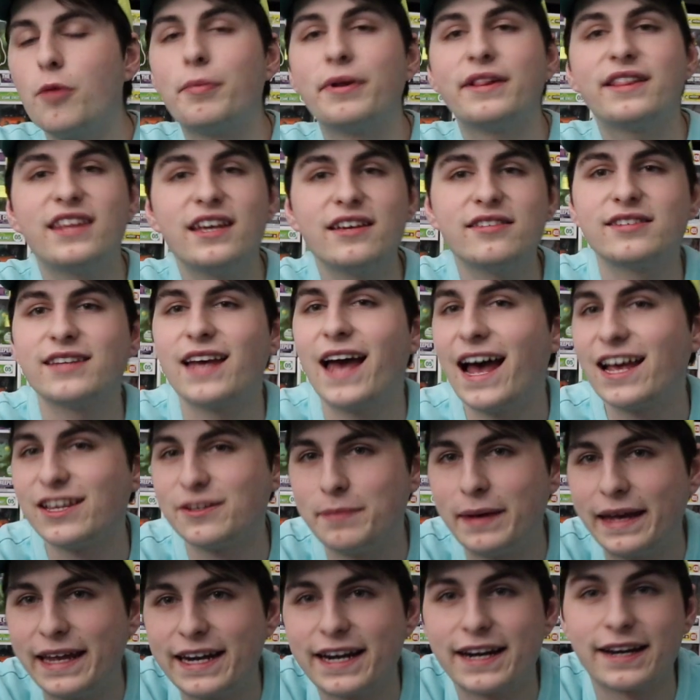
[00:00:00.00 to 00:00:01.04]
But this has
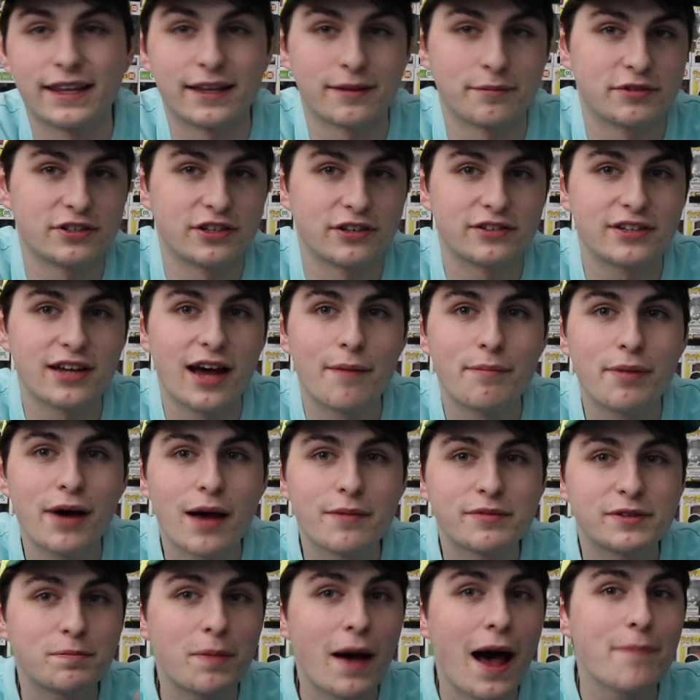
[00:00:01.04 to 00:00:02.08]
been another episode of Top
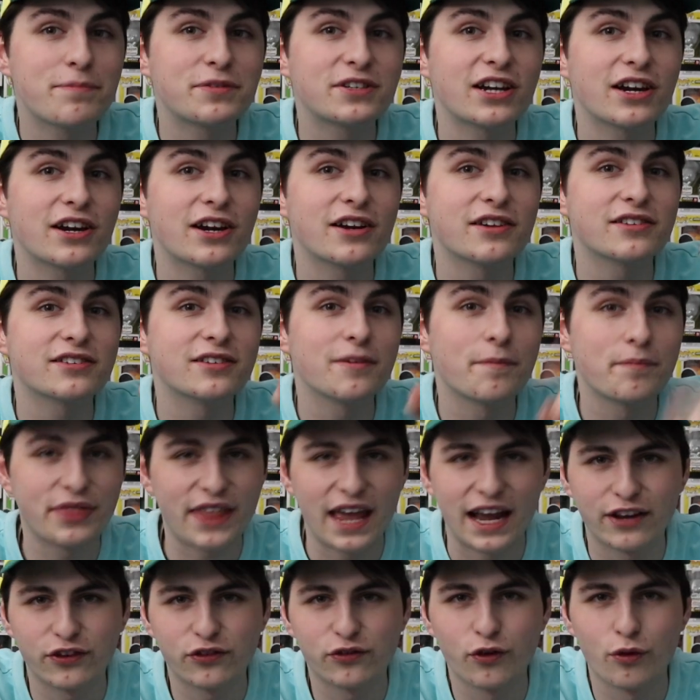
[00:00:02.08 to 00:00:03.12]
Pops Popsters.
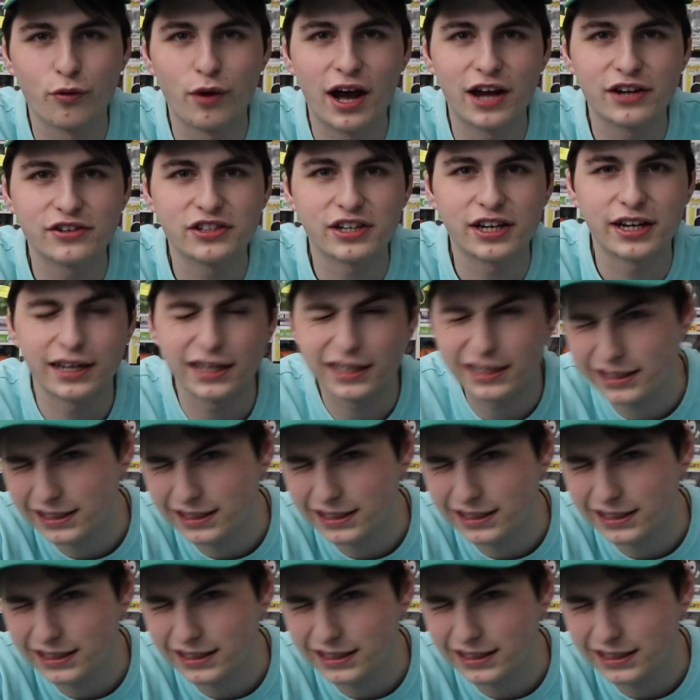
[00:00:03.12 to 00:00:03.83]
Thanks for watching.